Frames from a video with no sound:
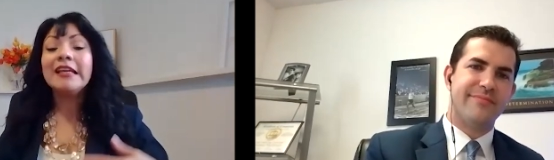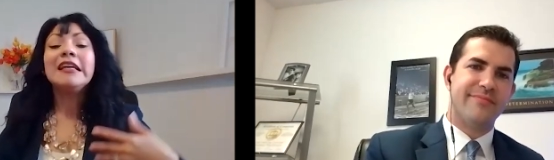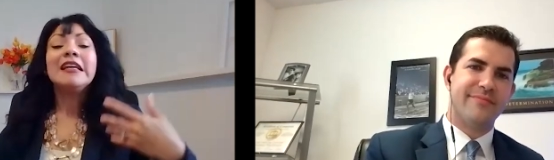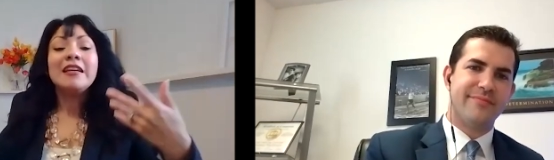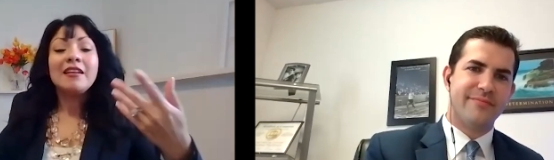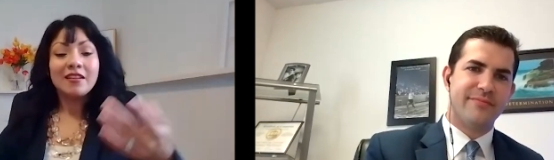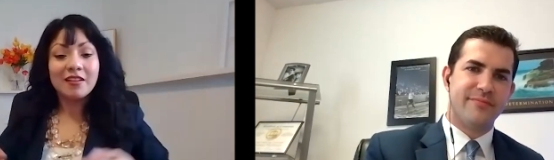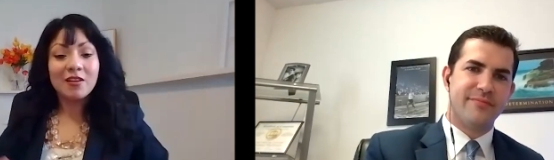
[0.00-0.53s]

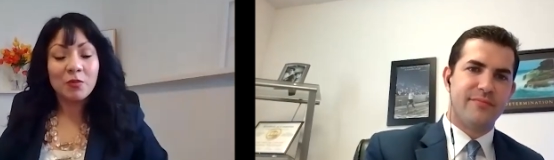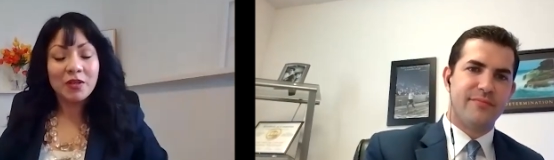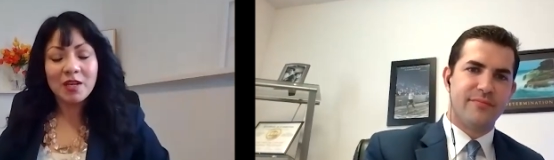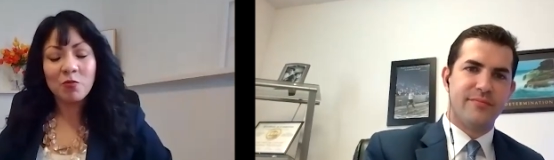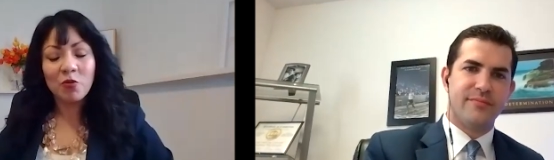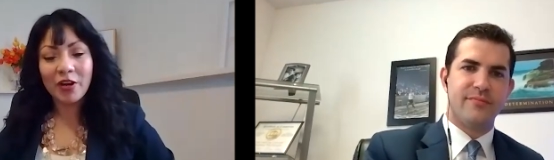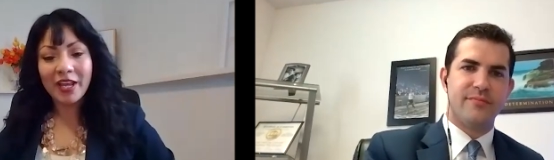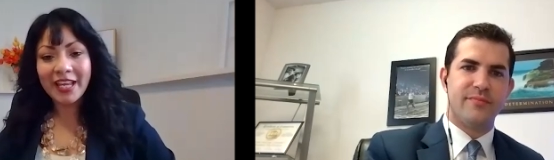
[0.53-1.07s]
Speaker 1: you know, we need
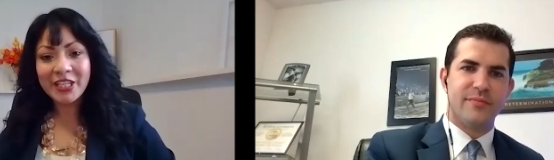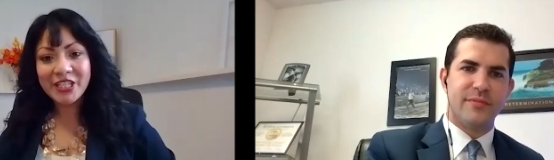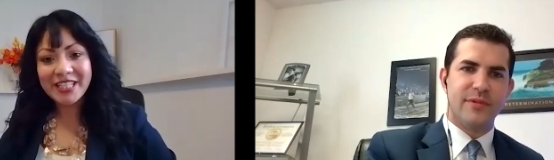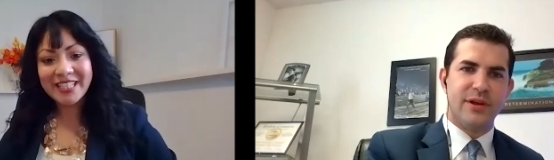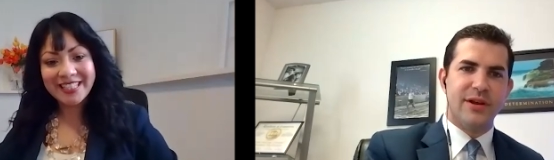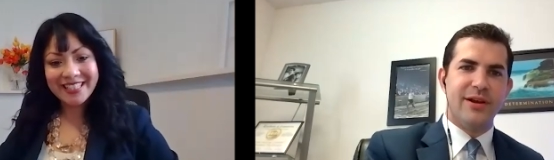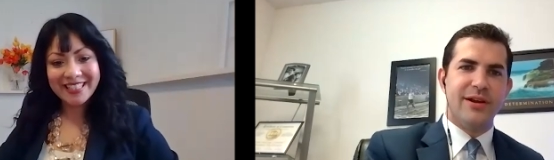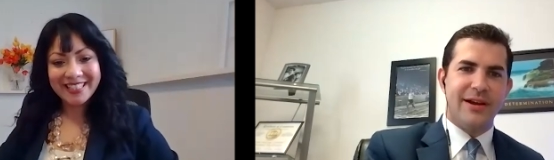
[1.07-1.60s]
more
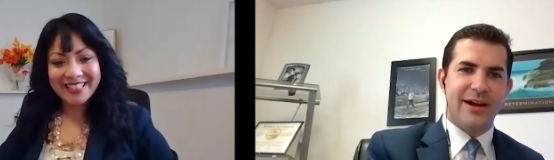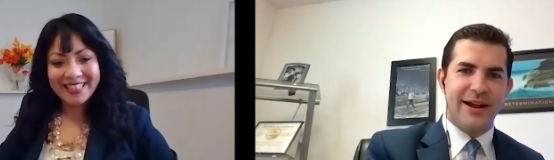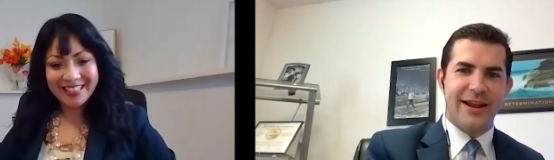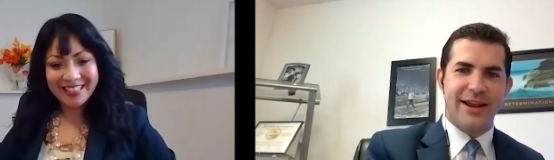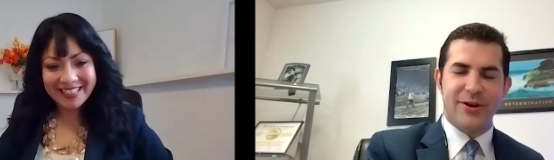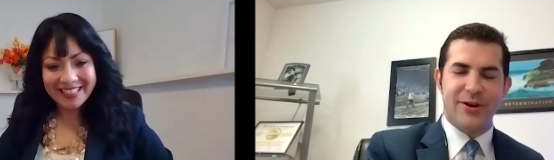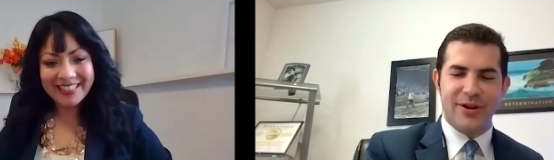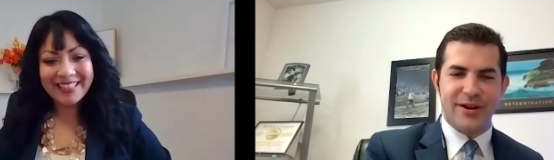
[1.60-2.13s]
agents.
Speaker 2: I
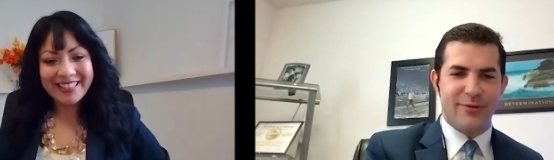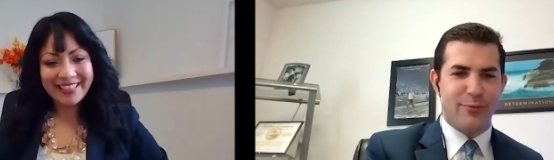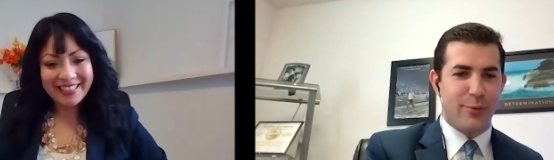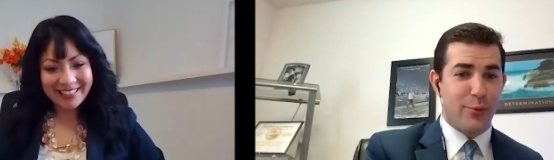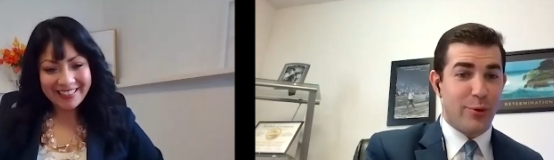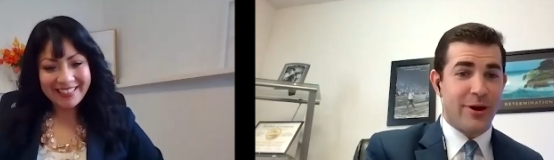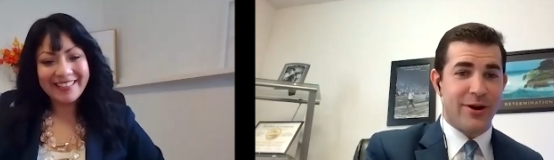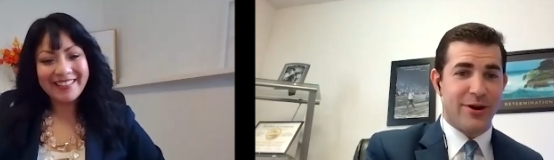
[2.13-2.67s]
hear you.
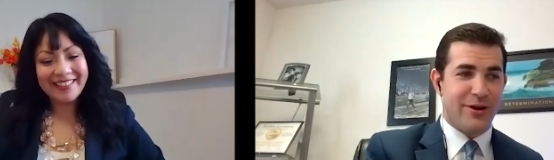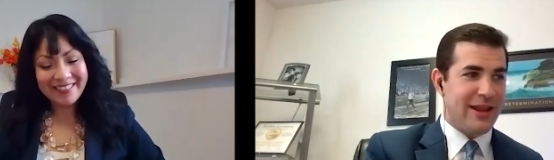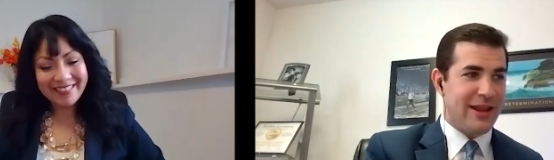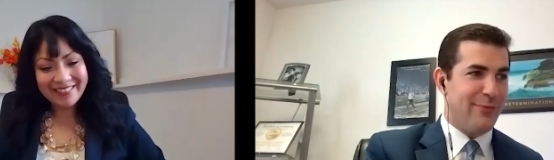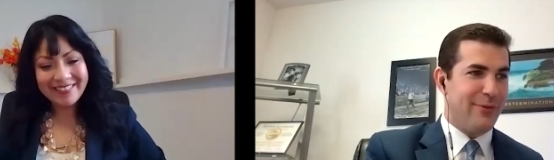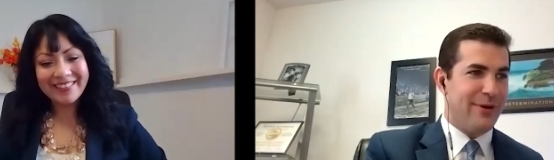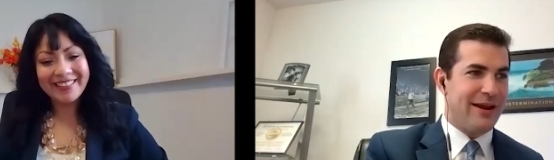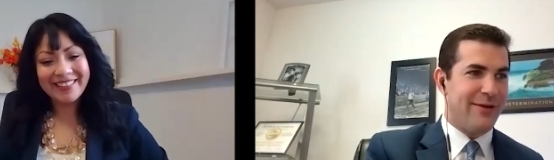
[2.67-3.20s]
We're working on
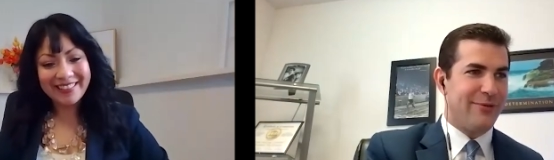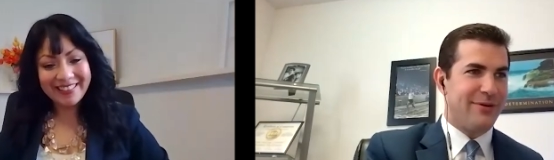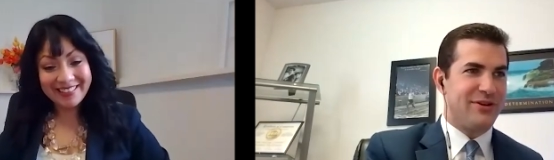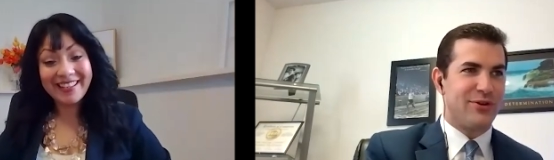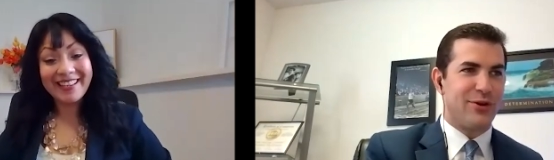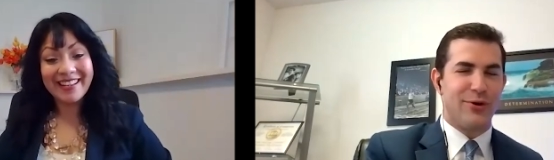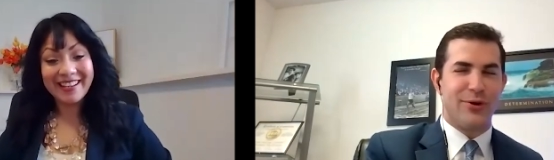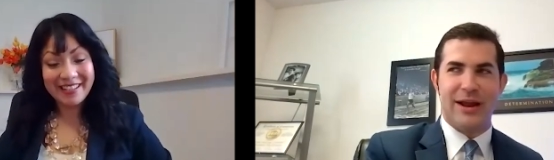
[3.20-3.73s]
that. We got one
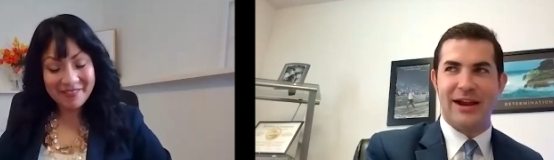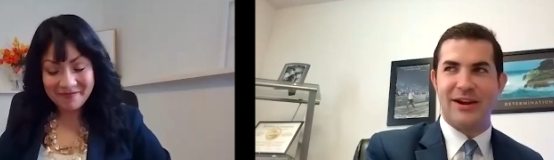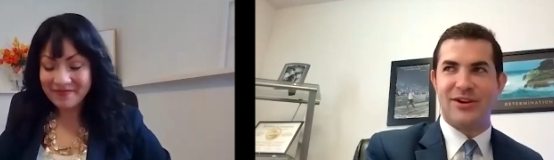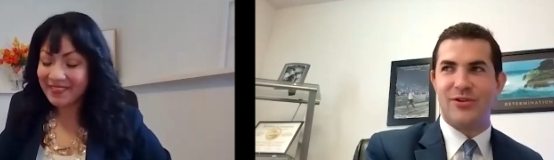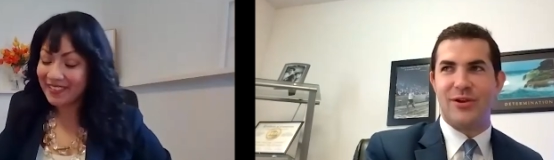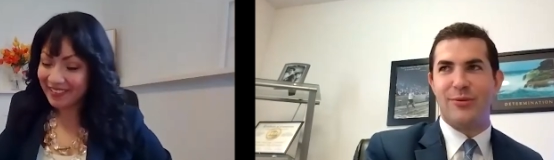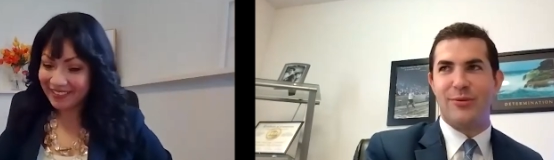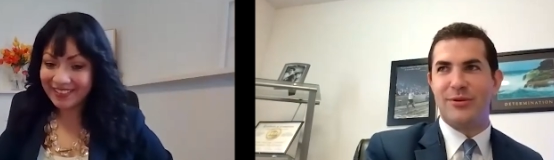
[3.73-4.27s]
starting
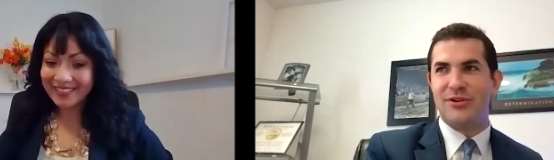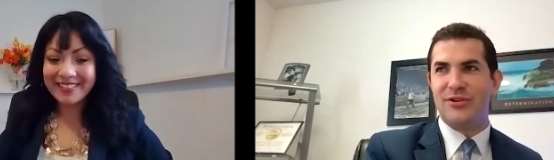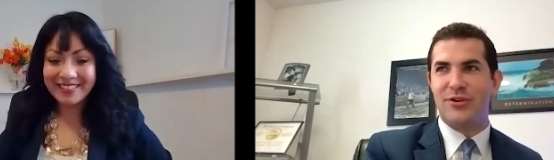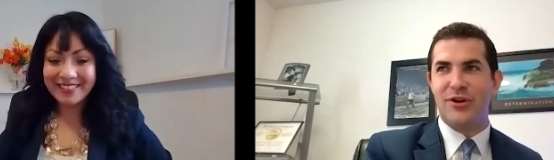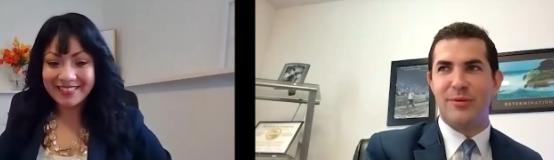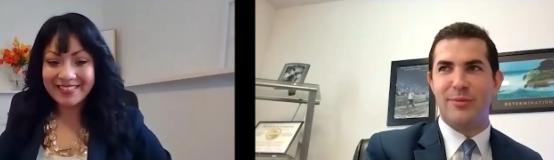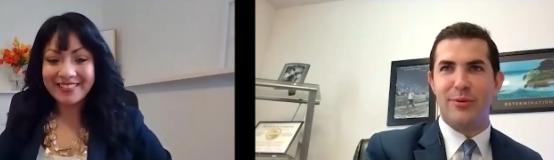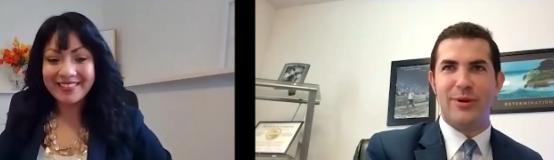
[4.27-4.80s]
actually, which is
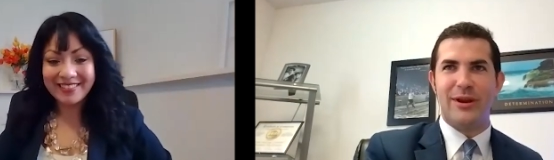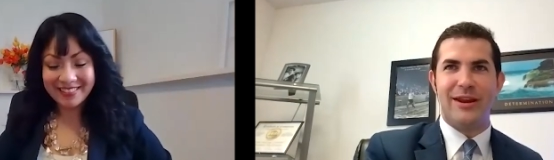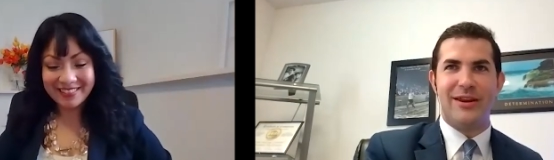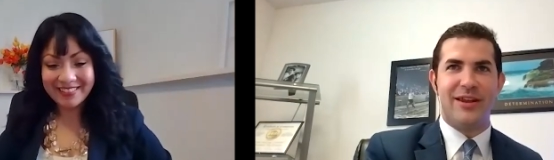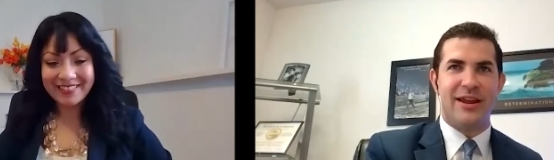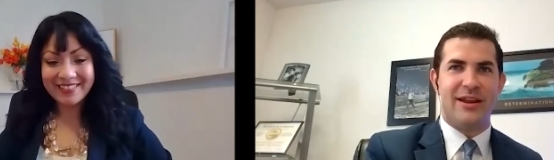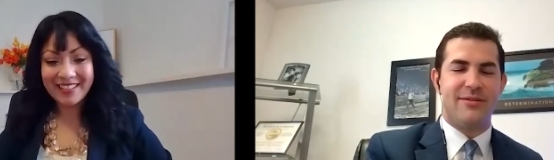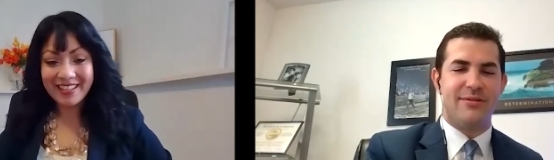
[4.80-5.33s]
good, but we need
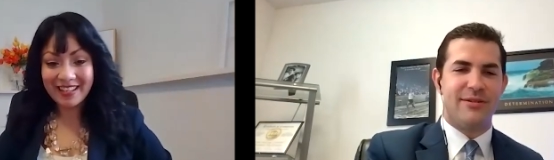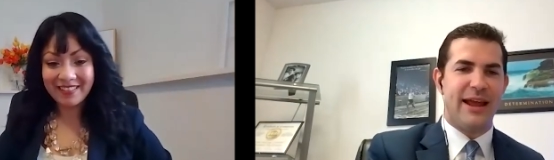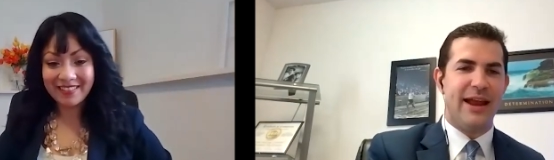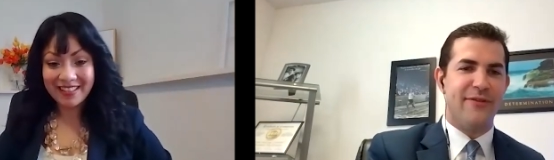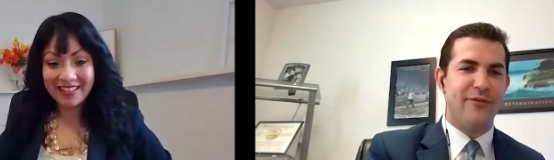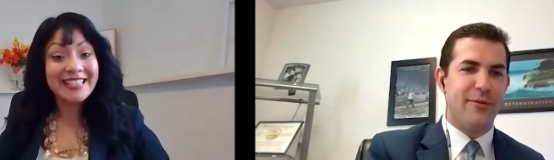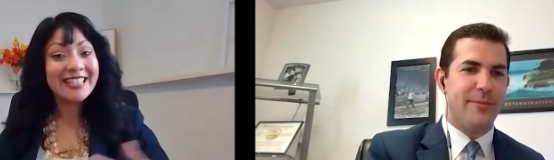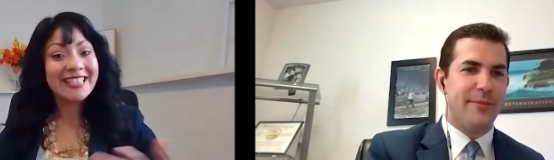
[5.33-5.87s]
like
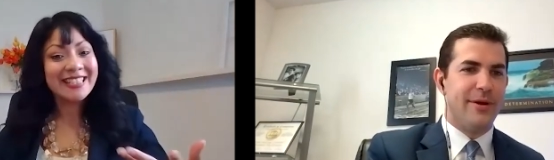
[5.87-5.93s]
10 of them.